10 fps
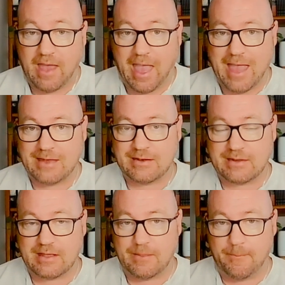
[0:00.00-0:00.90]
and
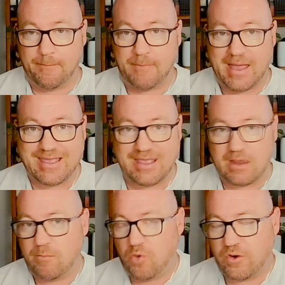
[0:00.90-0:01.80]
making
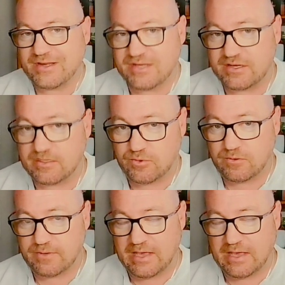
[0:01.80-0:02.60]
it more accessible,